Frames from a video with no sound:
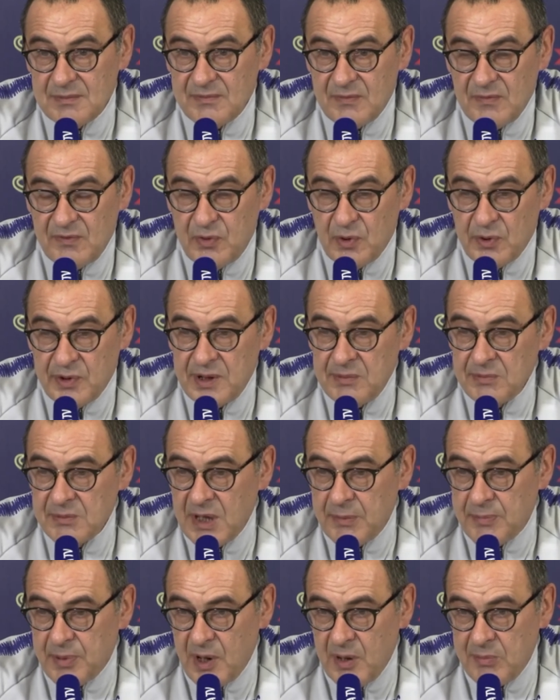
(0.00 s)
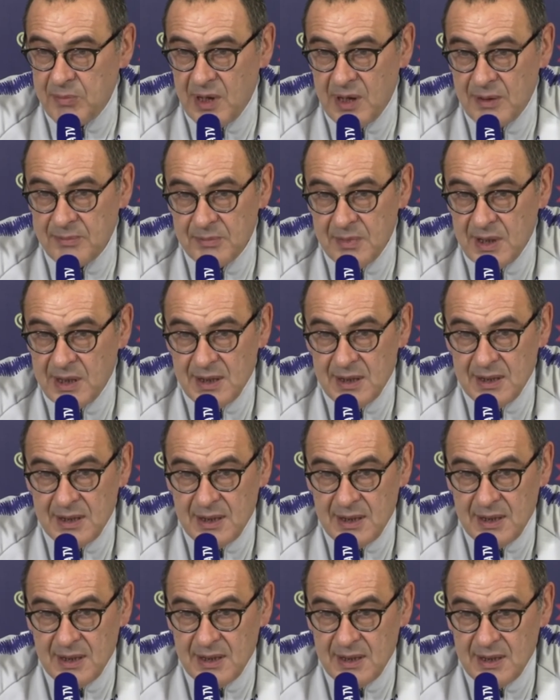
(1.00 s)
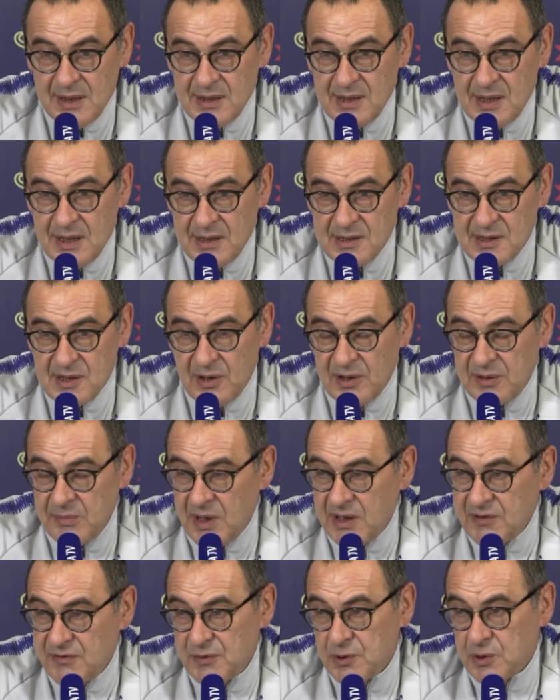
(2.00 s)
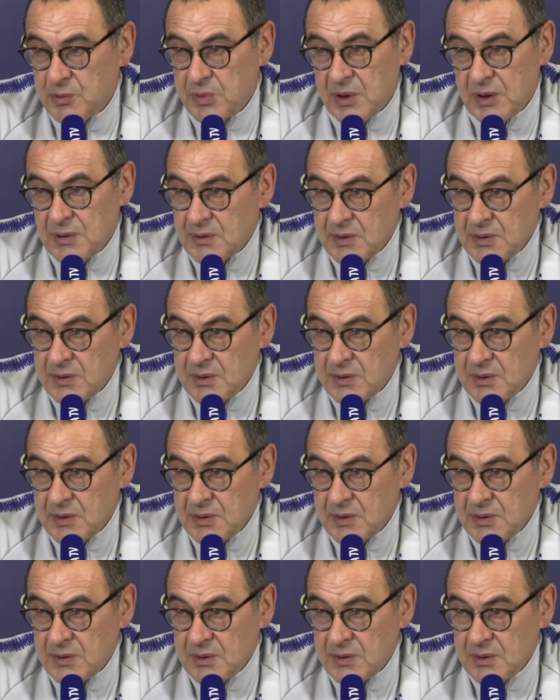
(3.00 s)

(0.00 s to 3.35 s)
for him the problem is only my football.